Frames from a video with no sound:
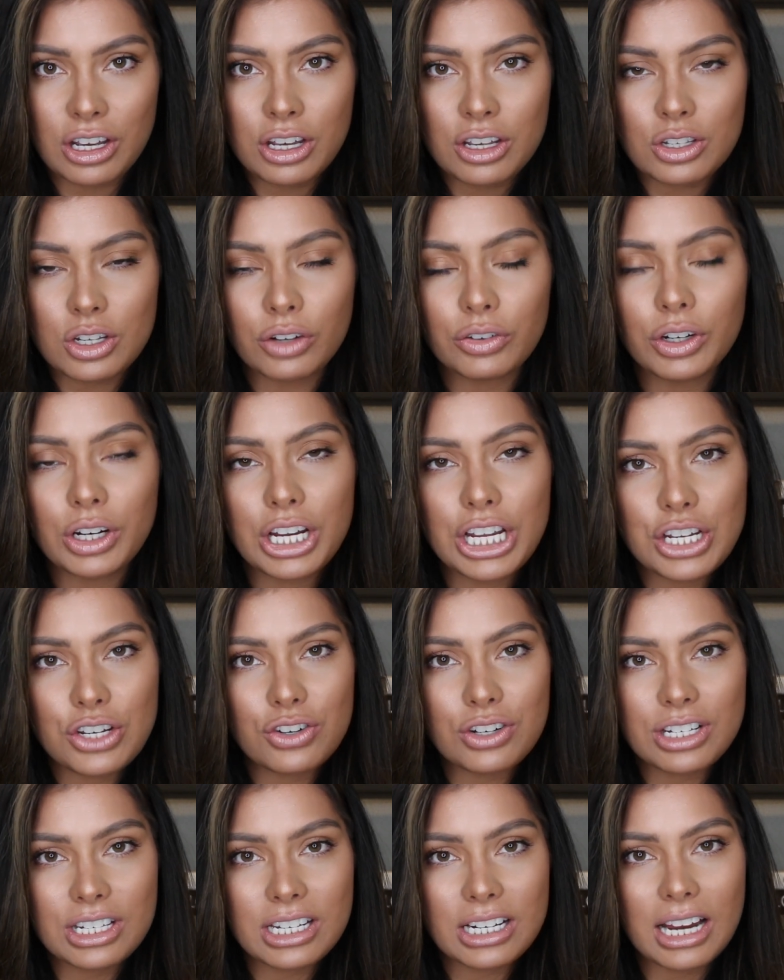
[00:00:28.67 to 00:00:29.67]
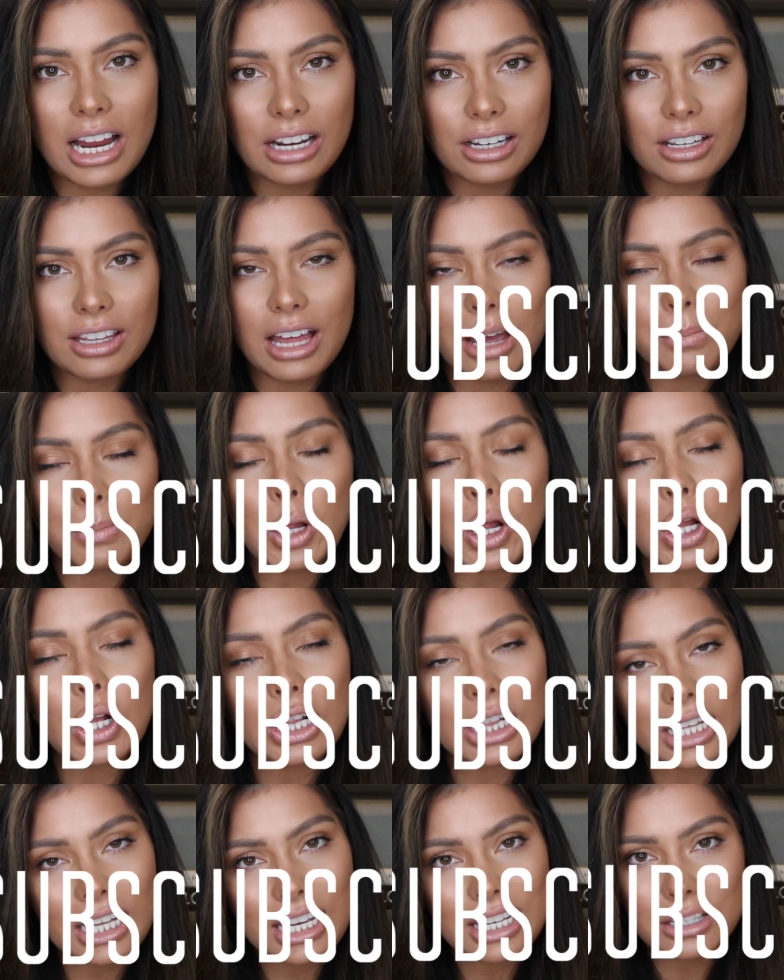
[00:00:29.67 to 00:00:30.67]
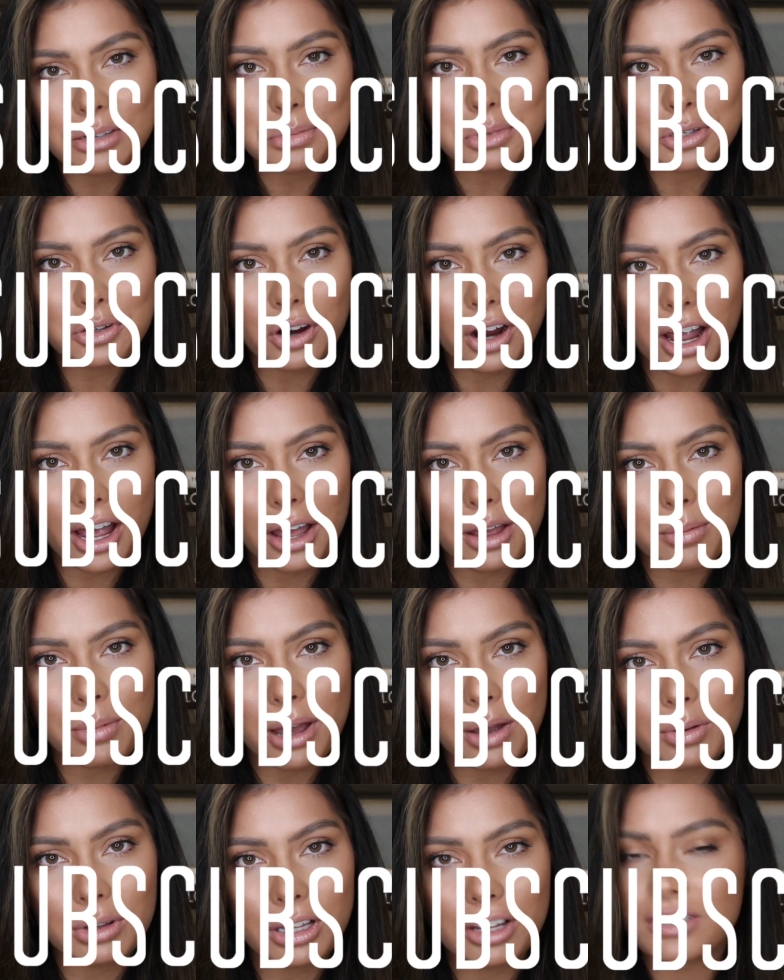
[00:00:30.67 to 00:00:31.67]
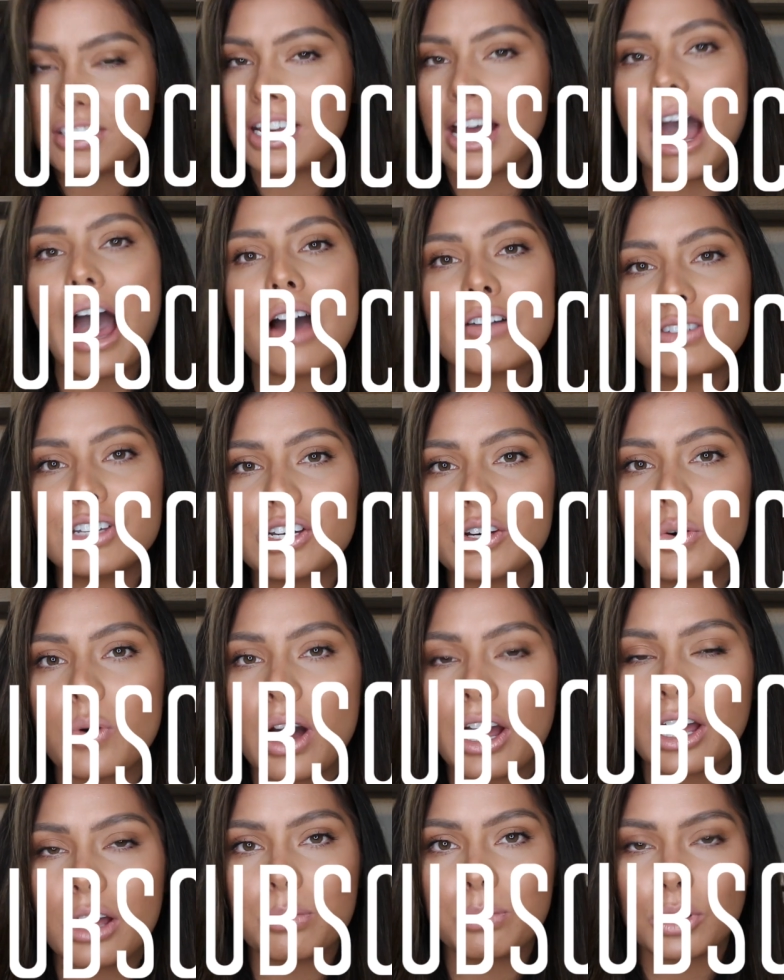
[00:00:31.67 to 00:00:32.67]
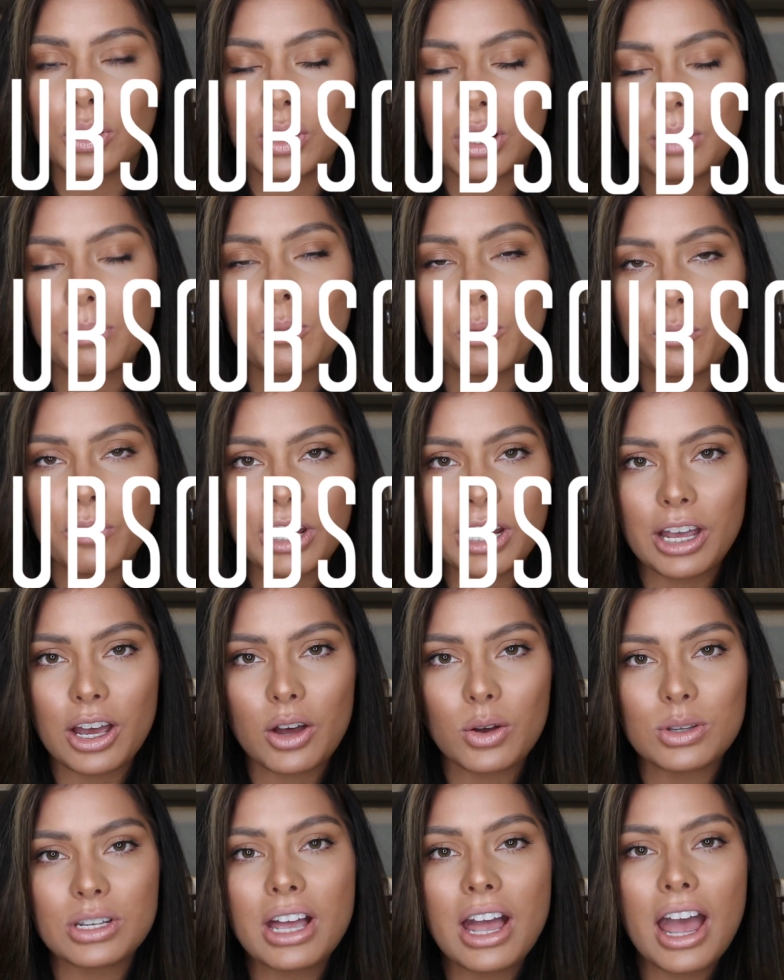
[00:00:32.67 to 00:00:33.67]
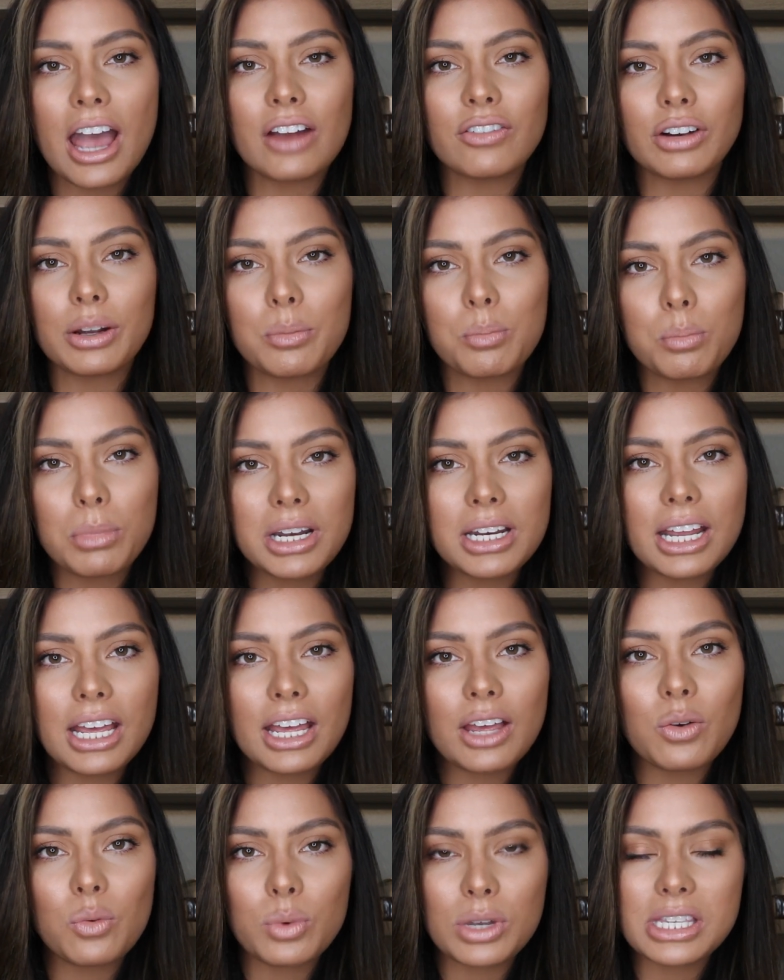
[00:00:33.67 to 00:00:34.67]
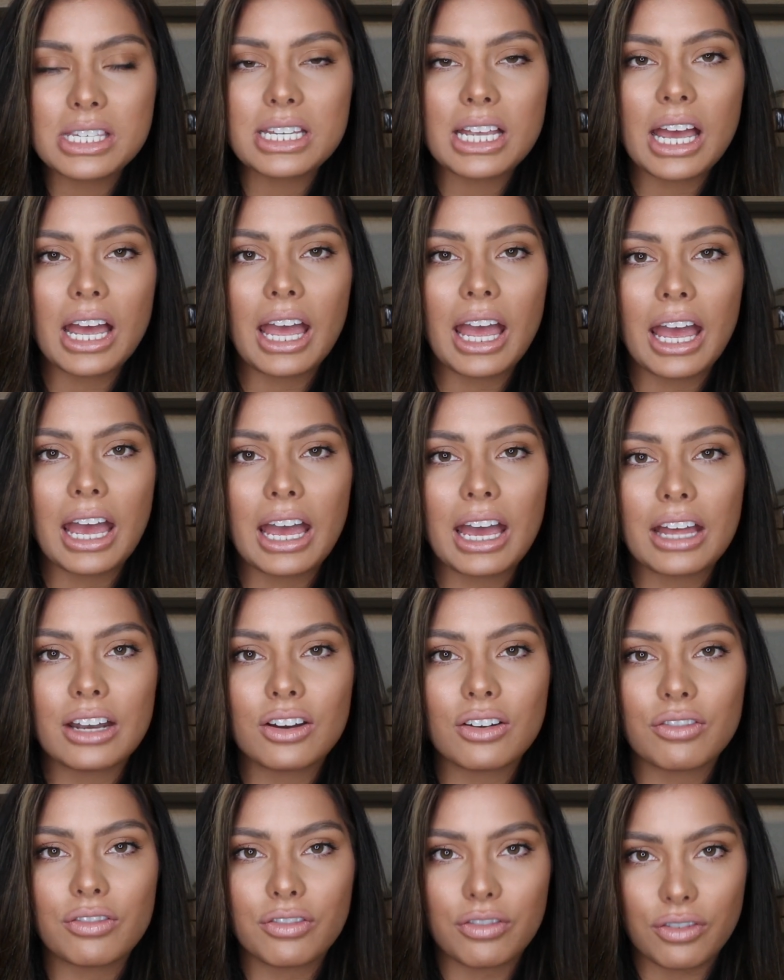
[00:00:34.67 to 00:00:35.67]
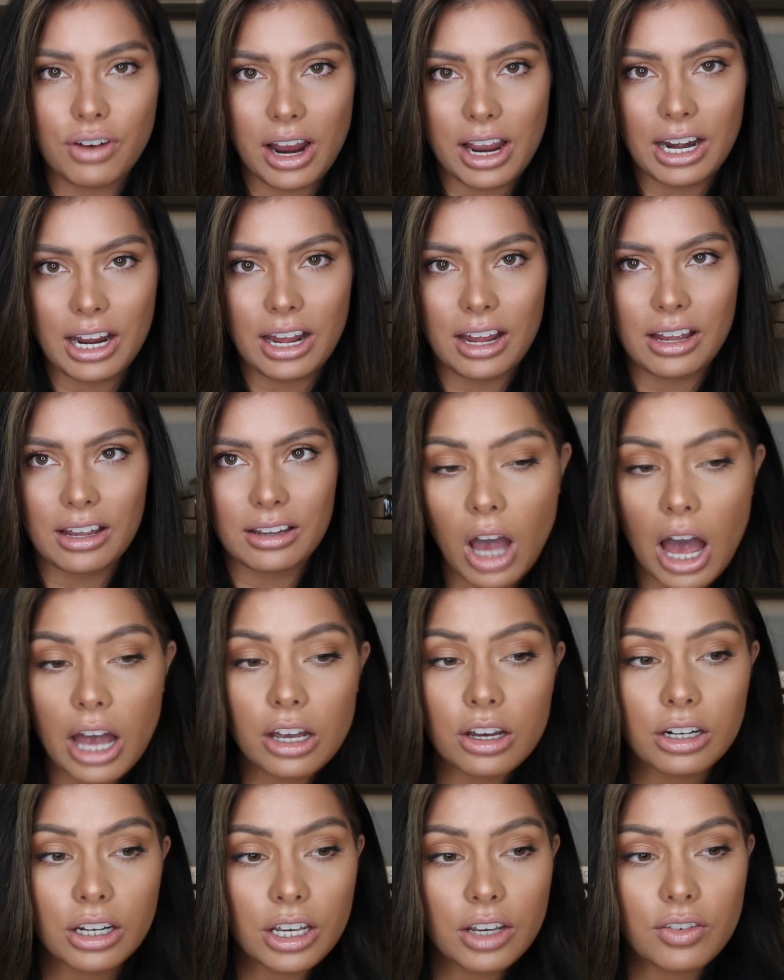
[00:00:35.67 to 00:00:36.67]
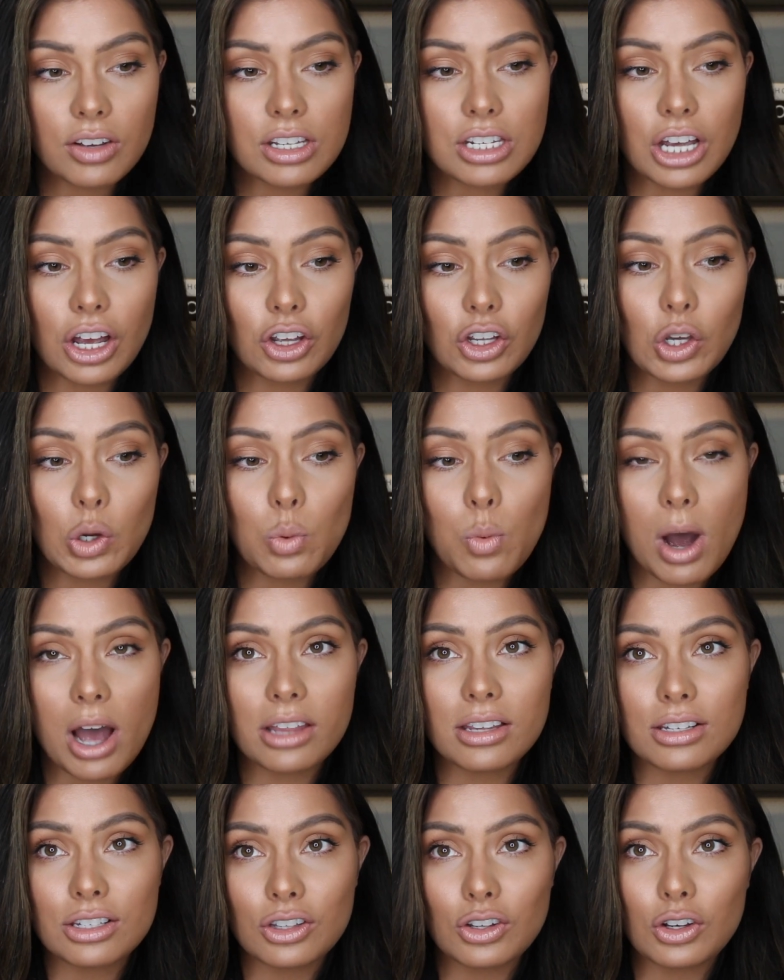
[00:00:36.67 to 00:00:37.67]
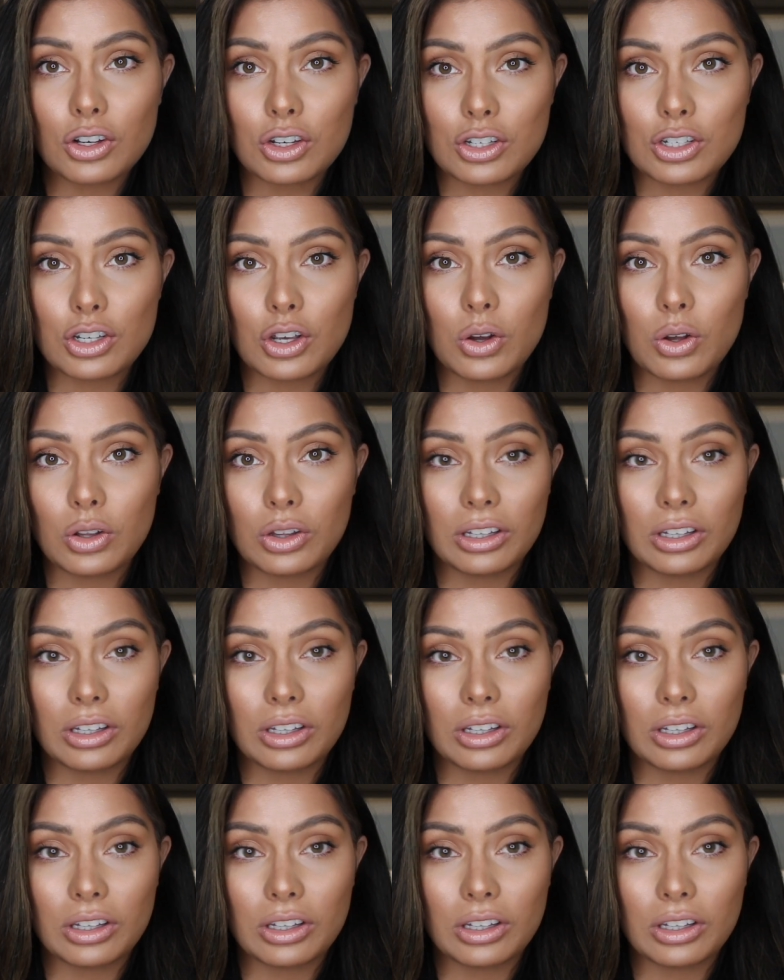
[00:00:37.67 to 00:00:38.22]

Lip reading: So if you're interested in any of that, please subscribe. I would love to have you. I upload videos every Monday, Wednesday, and Friday. I couldn't even tell you why this looks so,